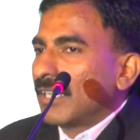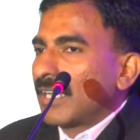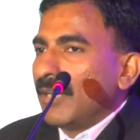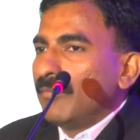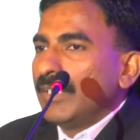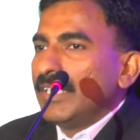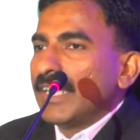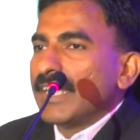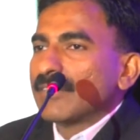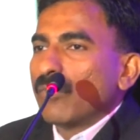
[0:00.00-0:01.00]
company that
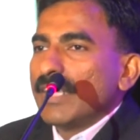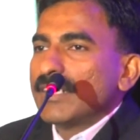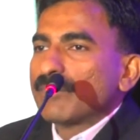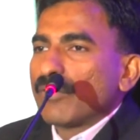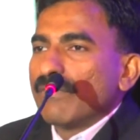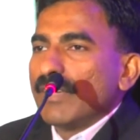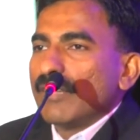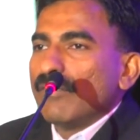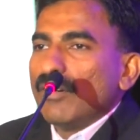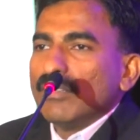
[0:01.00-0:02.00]
has the widest profile
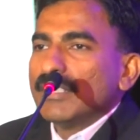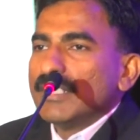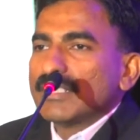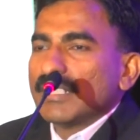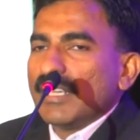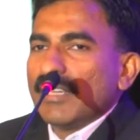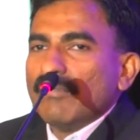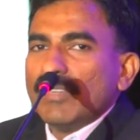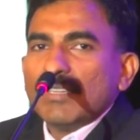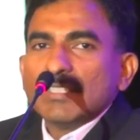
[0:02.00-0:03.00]
of all these
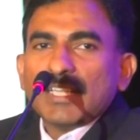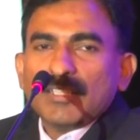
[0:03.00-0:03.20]
various